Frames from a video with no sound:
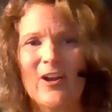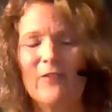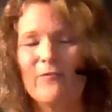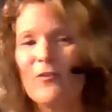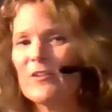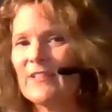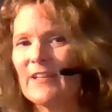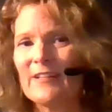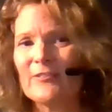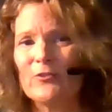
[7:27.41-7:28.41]
are
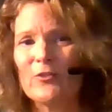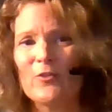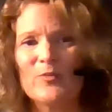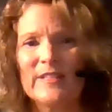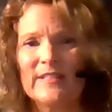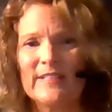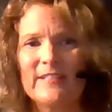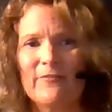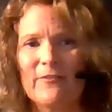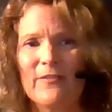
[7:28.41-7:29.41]
focusing on two completely
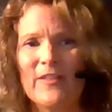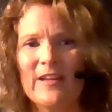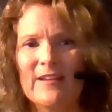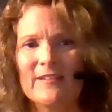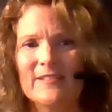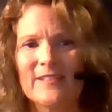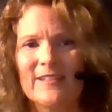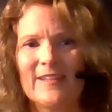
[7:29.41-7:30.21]
different things,